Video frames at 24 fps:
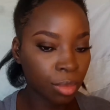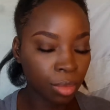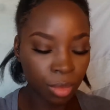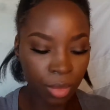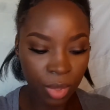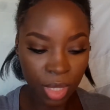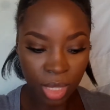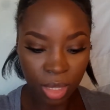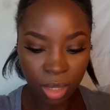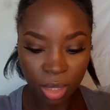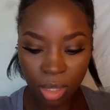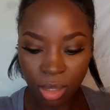
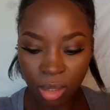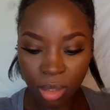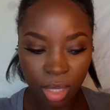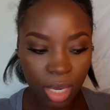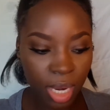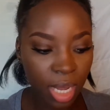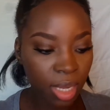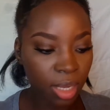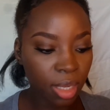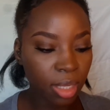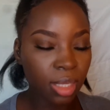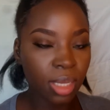This don't look
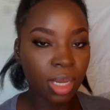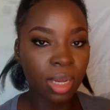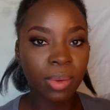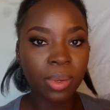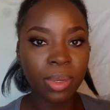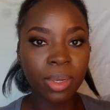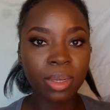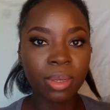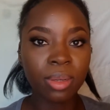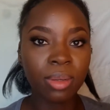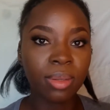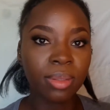like it a
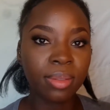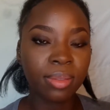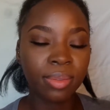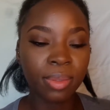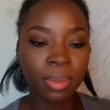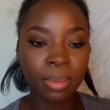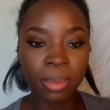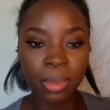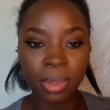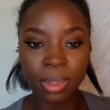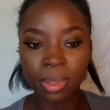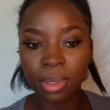work out
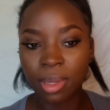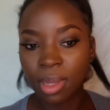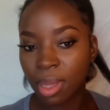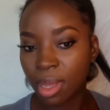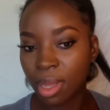for me.